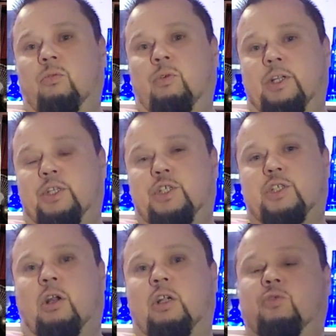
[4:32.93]
which
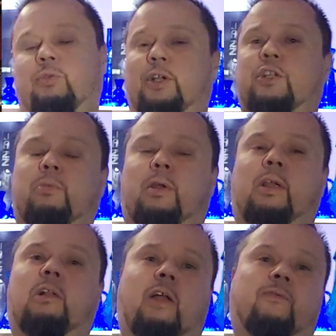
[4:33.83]
starts
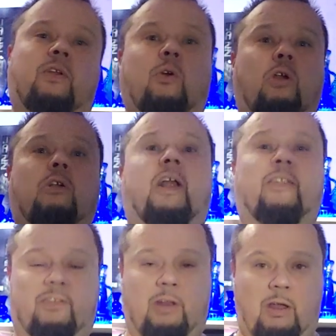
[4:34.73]
reissuing Clef and
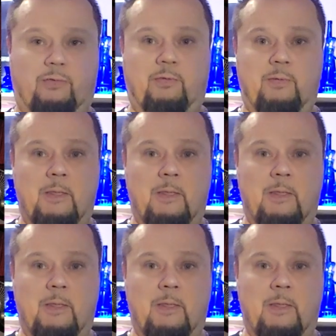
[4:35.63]
Norgran stuff